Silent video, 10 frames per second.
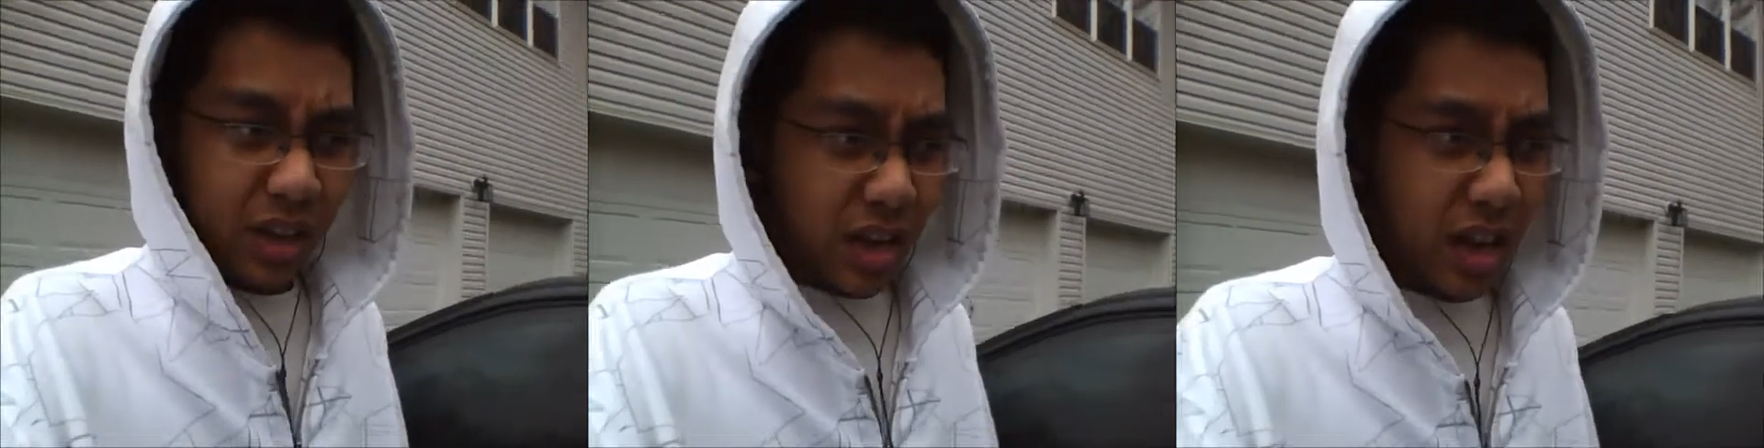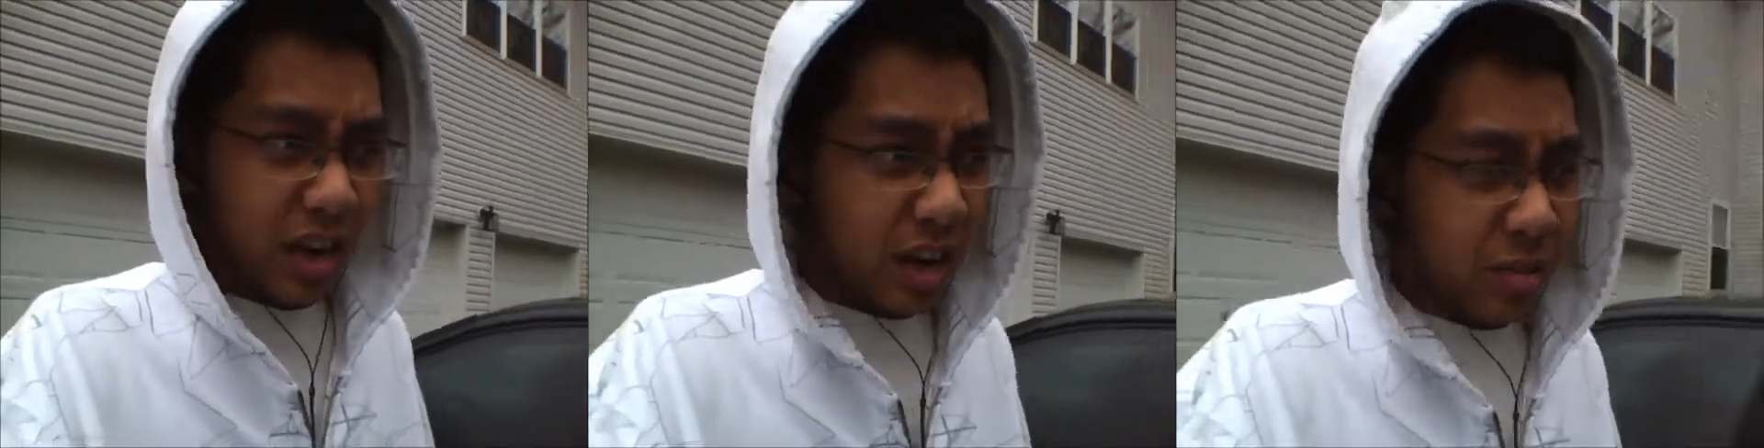
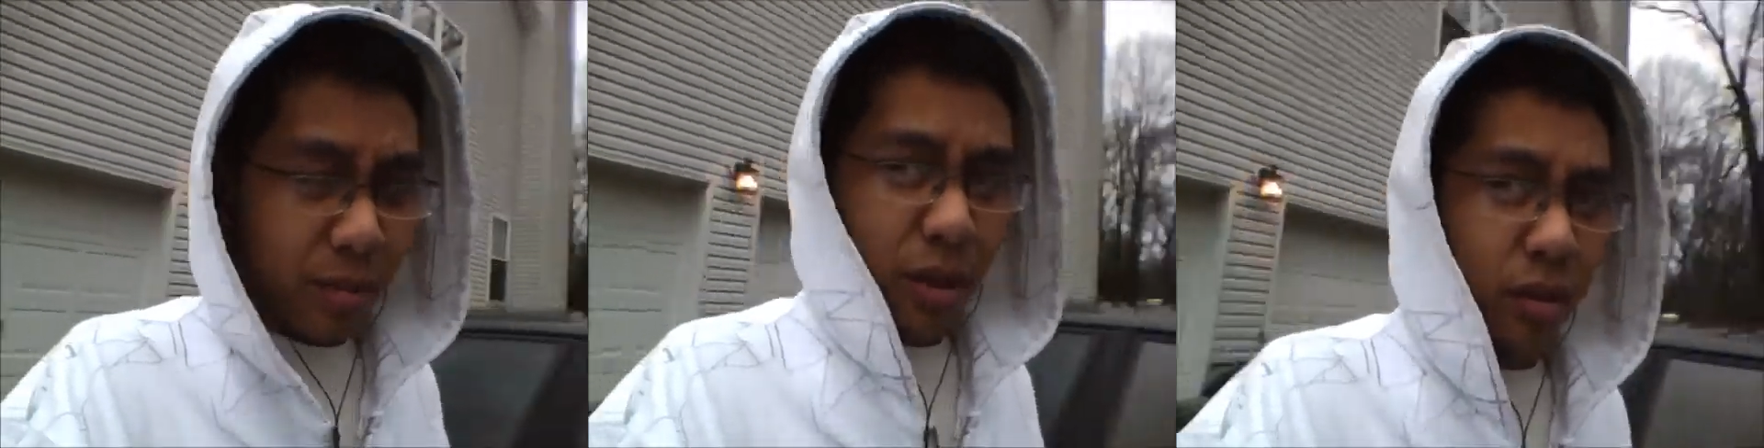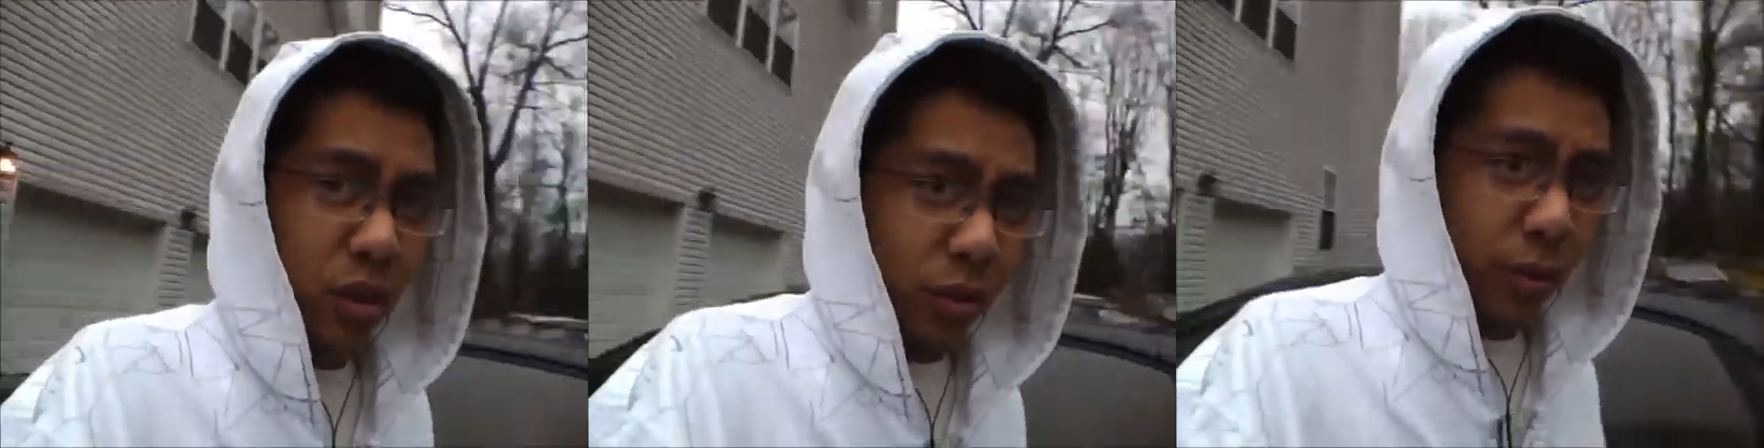And I'm
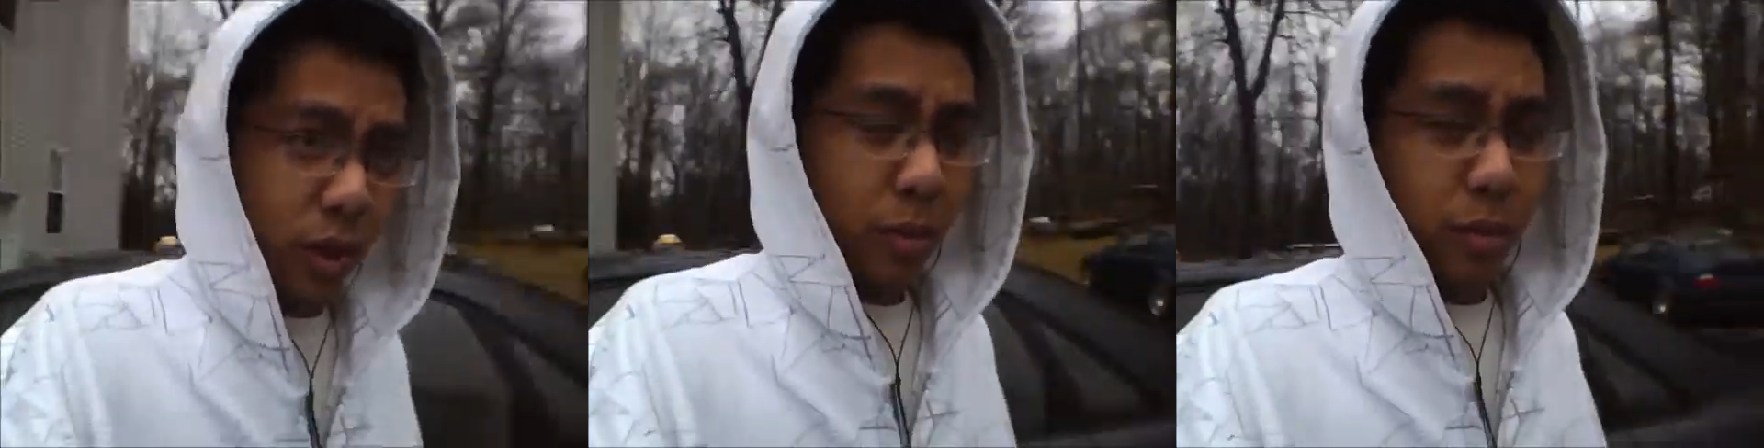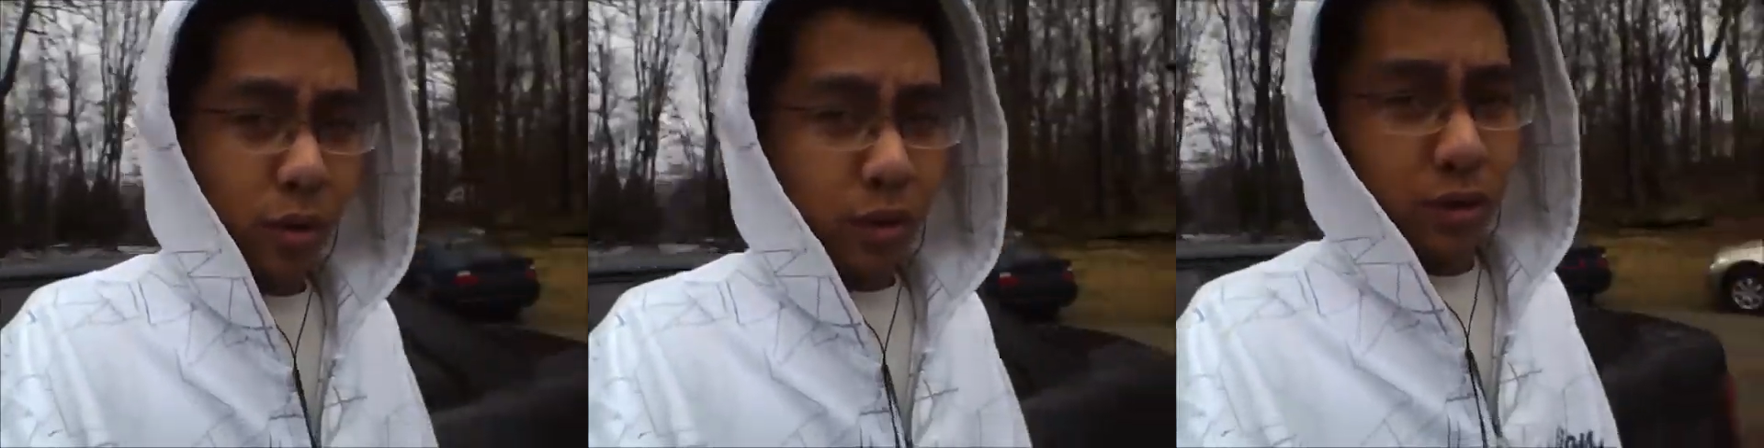about to go pick up my
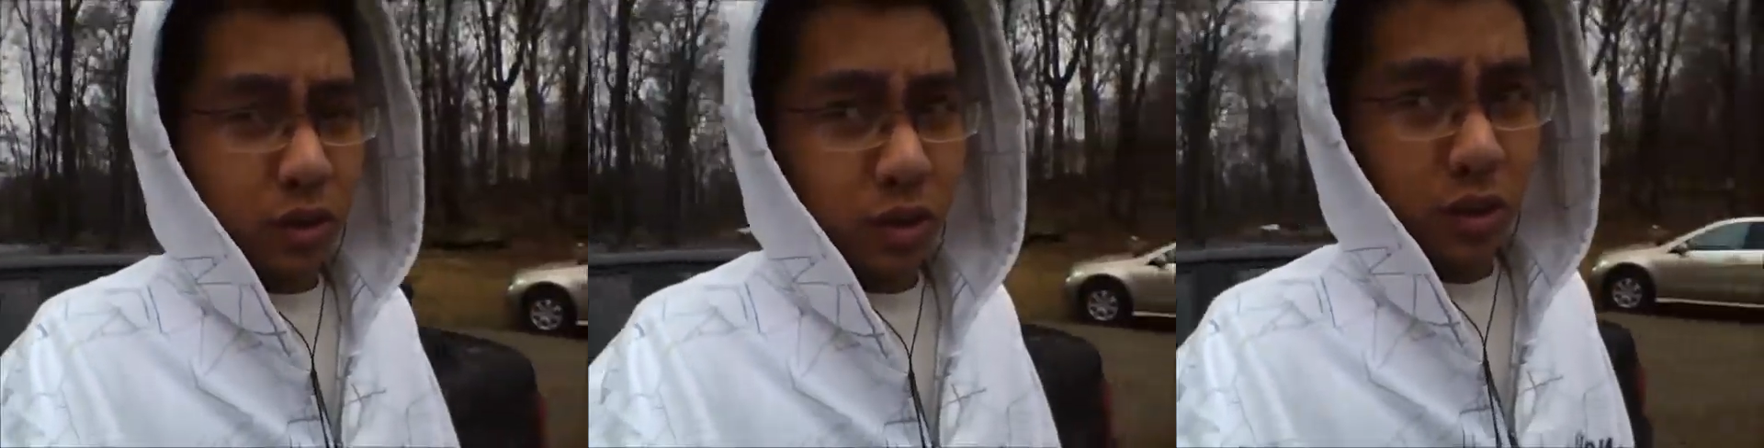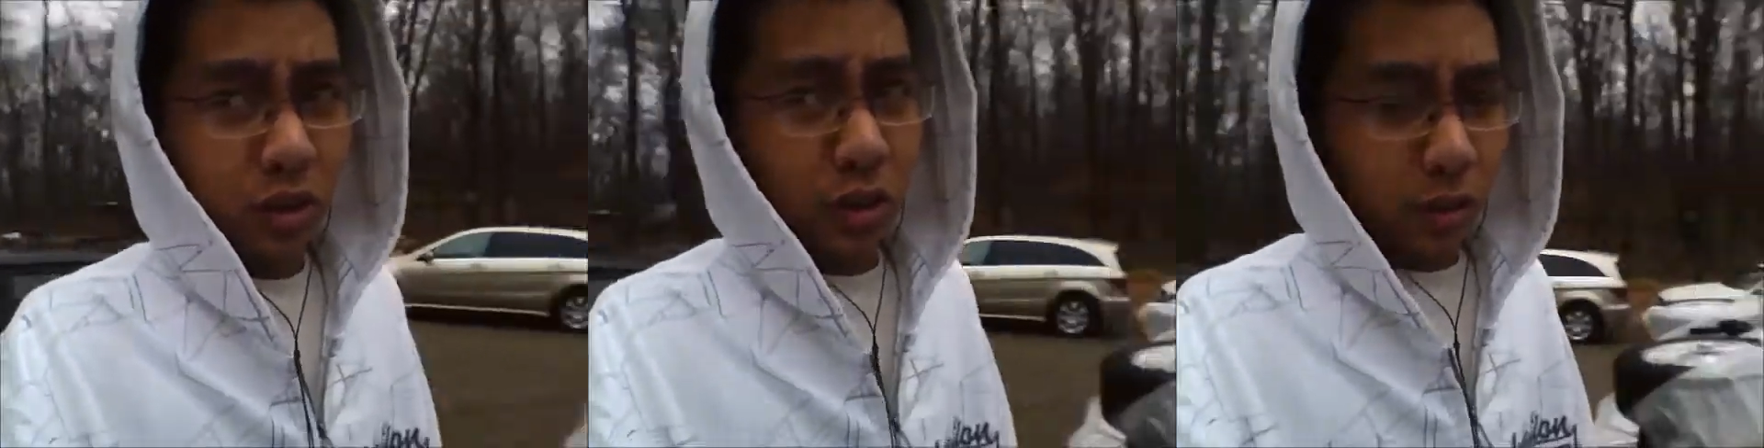brother and
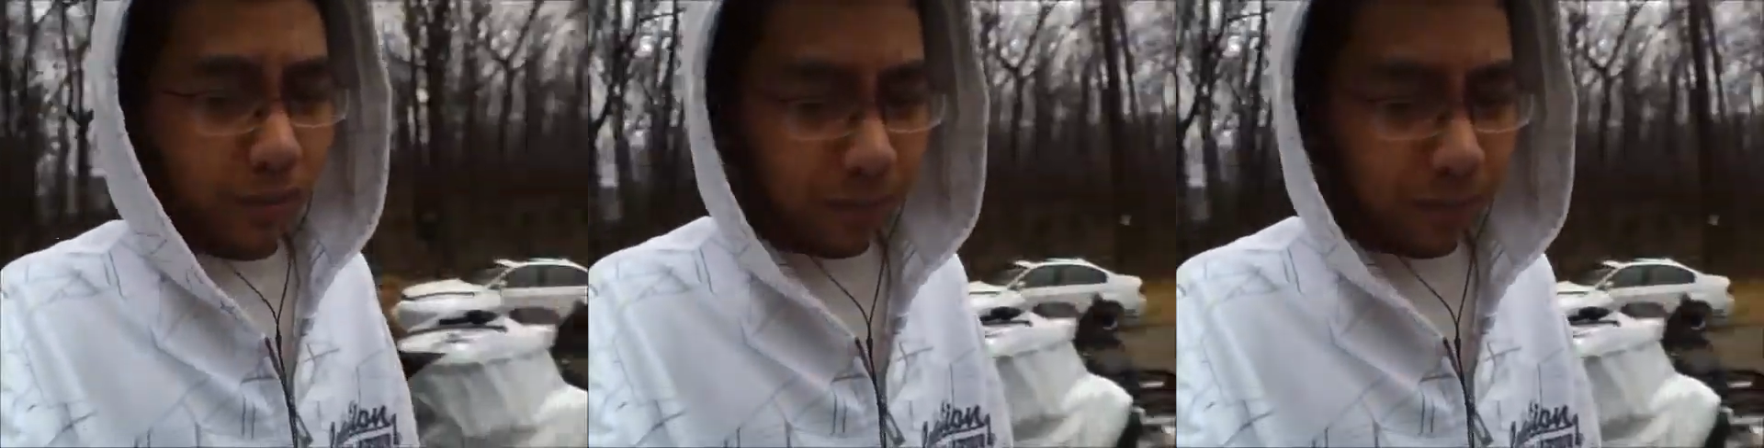sister.